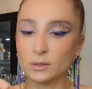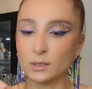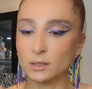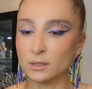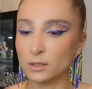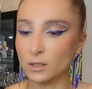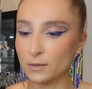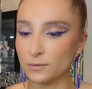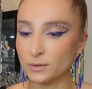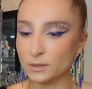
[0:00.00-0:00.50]

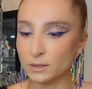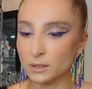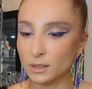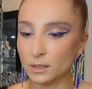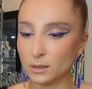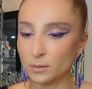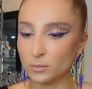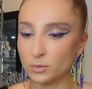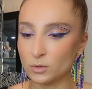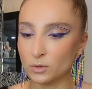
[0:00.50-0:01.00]
really love it.
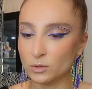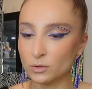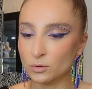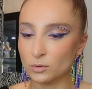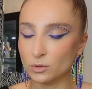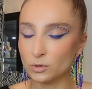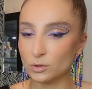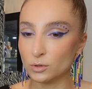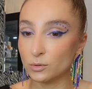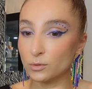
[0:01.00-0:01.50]
And I'm going
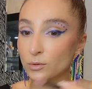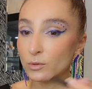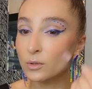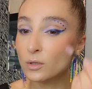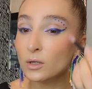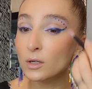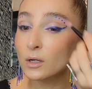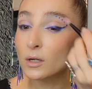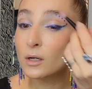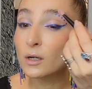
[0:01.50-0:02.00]
to show you
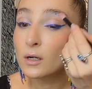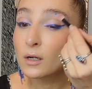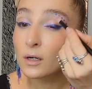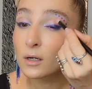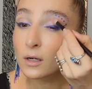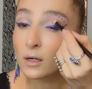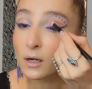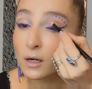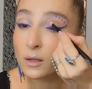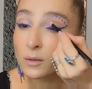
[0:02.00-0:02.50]

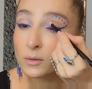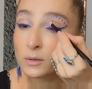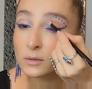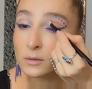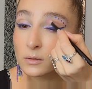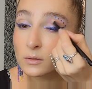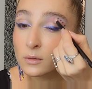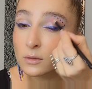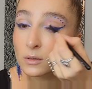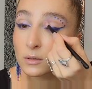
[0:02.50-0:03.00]
how
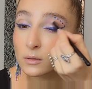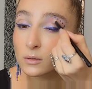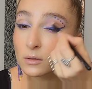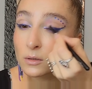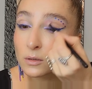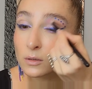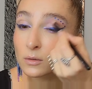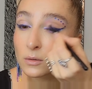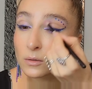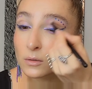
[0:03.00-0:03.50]
it's going
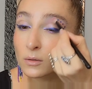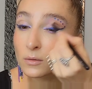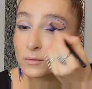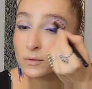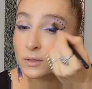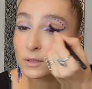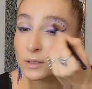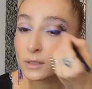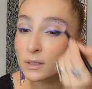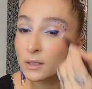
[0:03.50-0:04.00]
to look
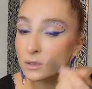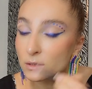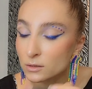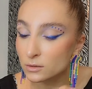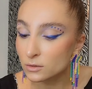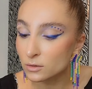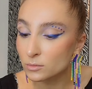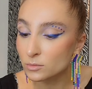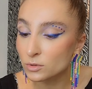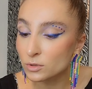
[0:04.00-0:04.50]
over here.
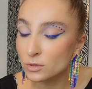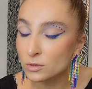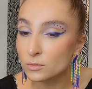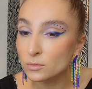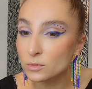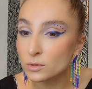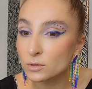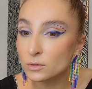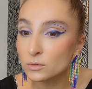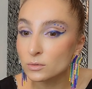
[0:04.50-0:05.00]
So I
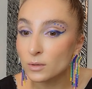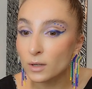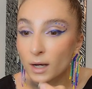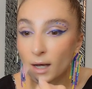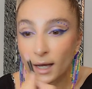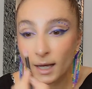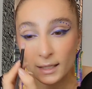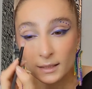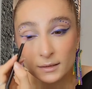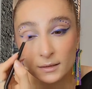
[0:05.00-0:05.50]
just want to
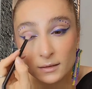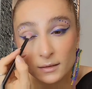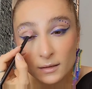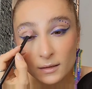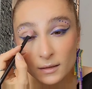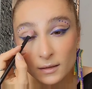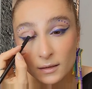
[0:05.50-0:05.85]
add